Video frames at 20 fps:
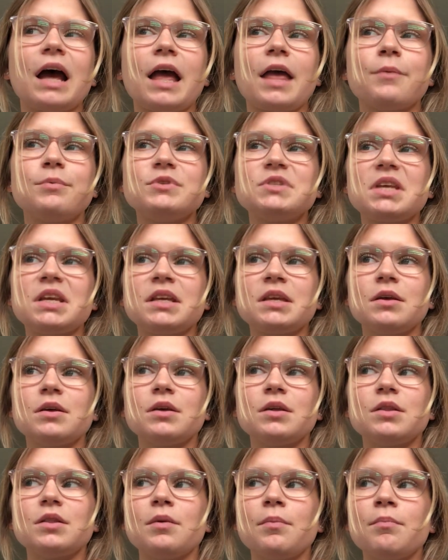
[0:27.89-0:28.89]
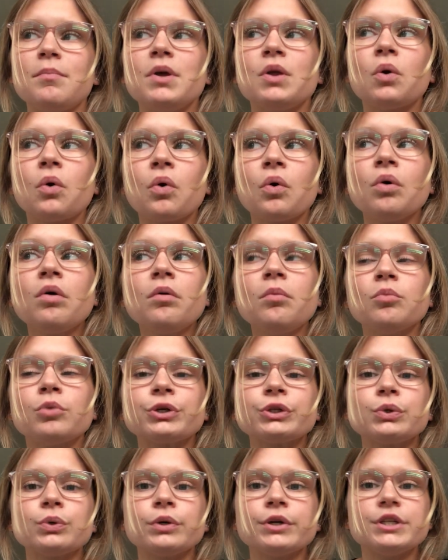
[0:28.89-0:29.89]
it was like the middle,
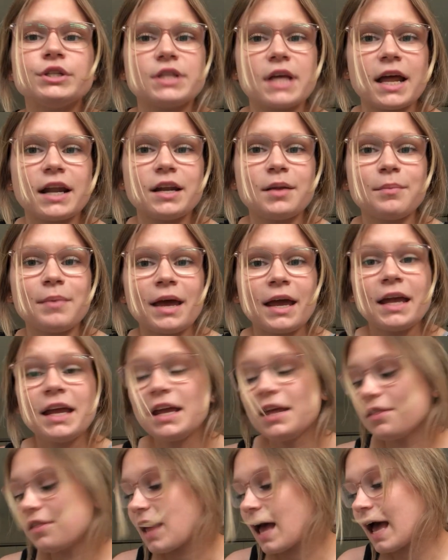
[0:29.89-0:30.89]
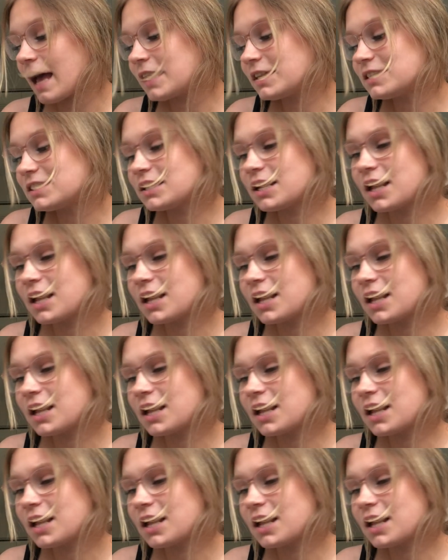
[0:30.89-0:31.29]
more towards the end of May, that